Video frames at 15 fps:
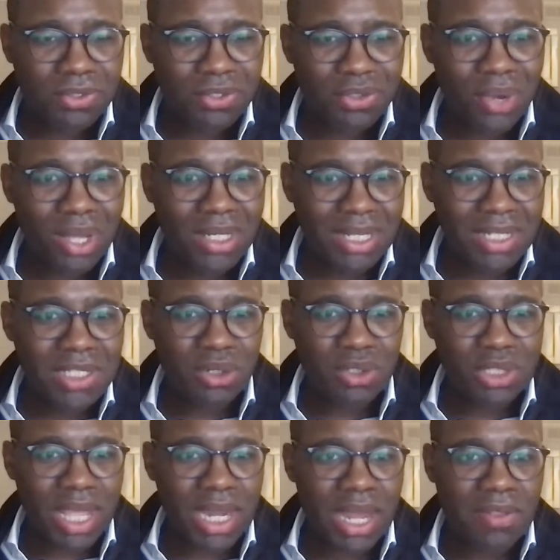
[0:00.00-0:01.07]
to at least
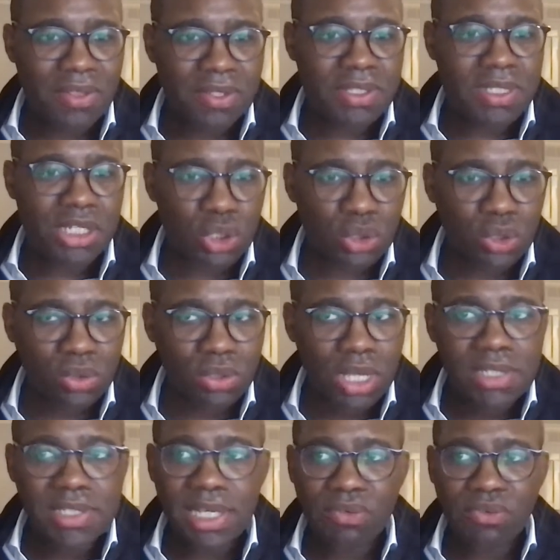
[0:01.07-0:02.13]
understand how this digital
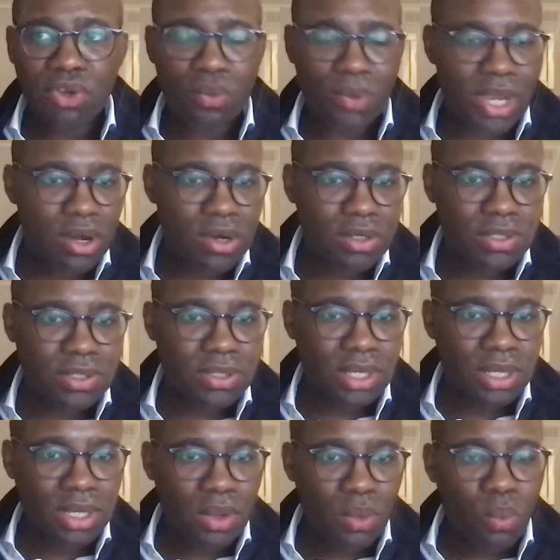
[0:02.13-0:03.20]
set of careers,
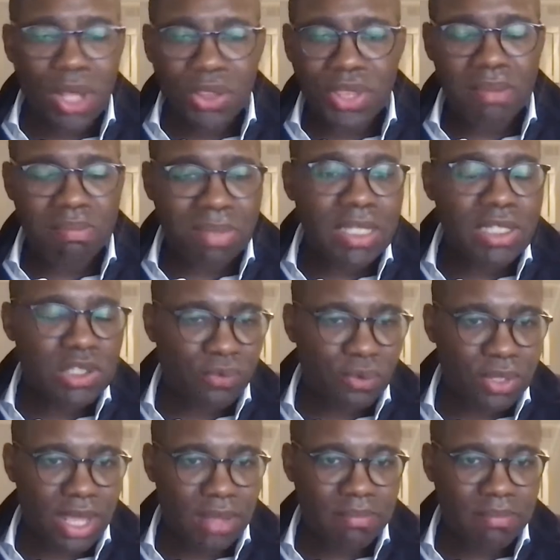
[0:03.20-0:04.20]
what that means for them,